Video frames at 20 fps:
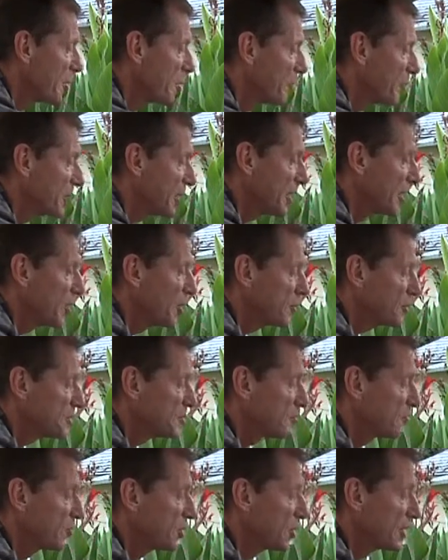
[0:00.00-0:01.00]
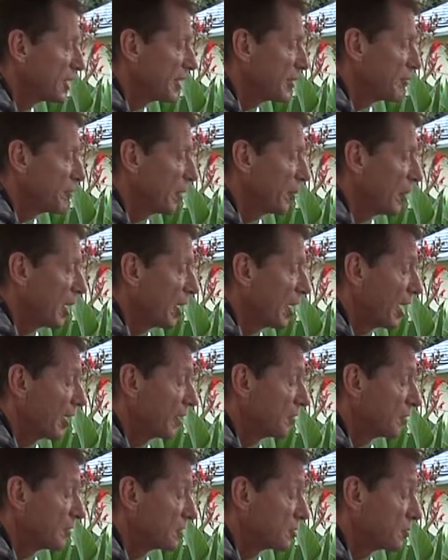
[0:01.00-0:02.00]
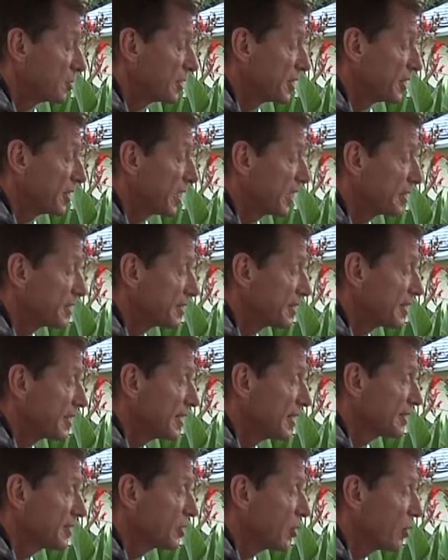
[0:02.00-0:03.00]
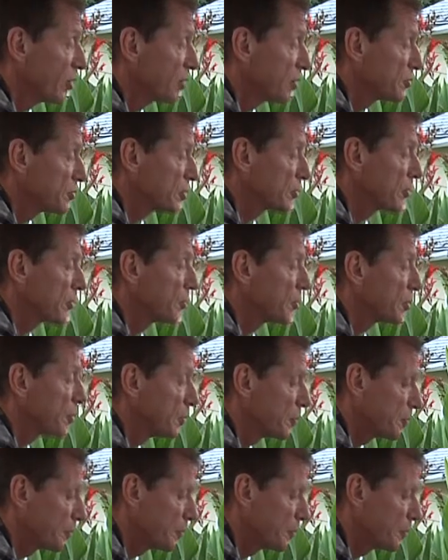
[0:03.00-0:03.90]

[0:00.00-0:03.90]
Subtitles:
But that helps really, it's really nice because it lets the oil drip through.